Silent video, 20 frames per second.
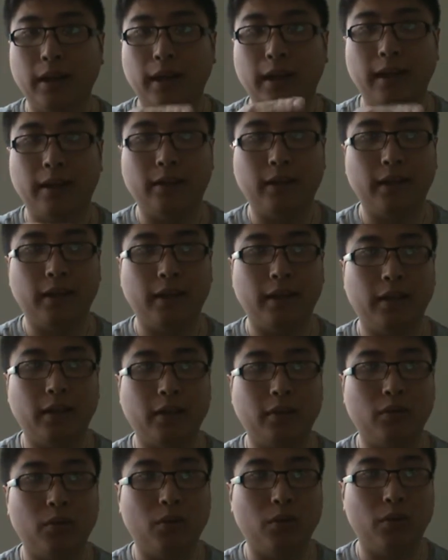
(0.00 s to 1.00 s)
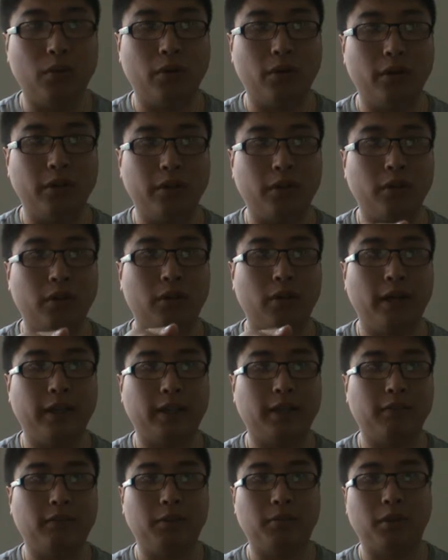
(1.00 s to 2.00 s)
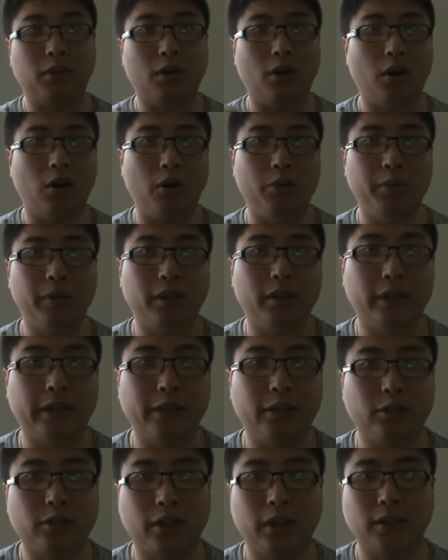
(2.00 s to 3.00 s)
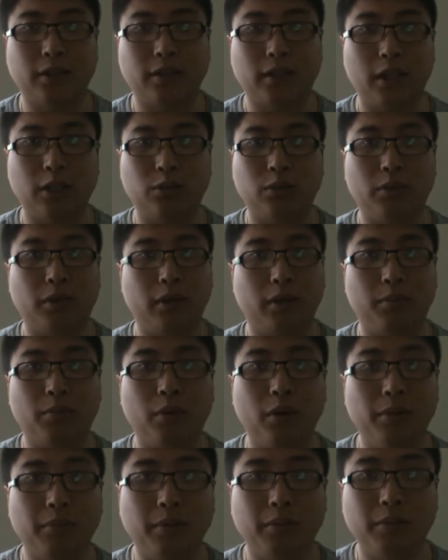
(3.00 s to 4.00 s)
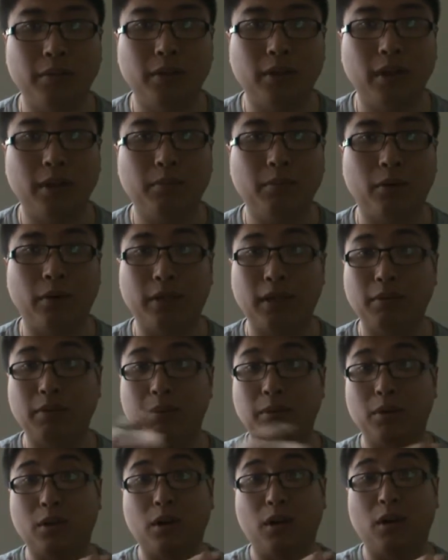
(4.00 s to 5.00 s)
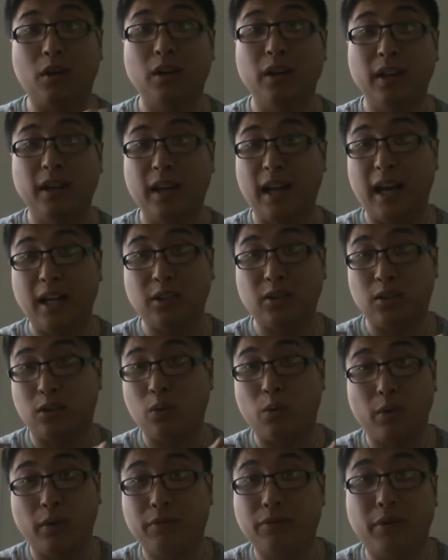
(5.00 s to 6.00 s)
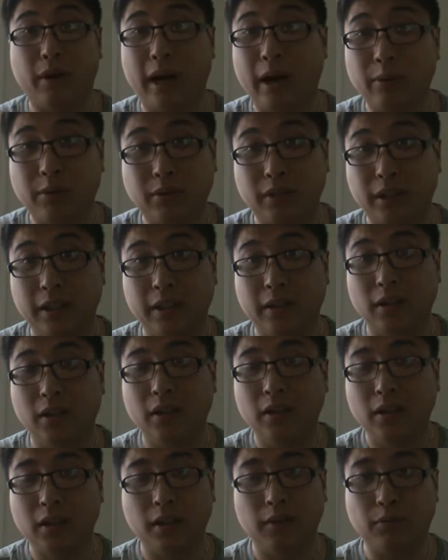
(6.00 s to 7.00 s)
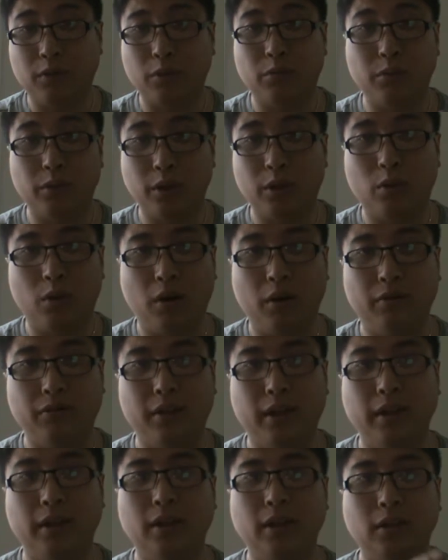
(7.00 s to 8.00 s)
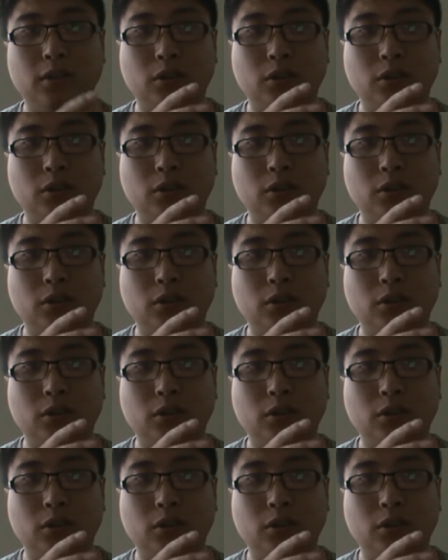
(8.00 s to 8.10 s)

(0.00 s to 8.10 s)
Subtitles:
And then, or I give them a call a week later, try to schedule an appointment with them, or give them a call actually 24 hours later if they're really qualified,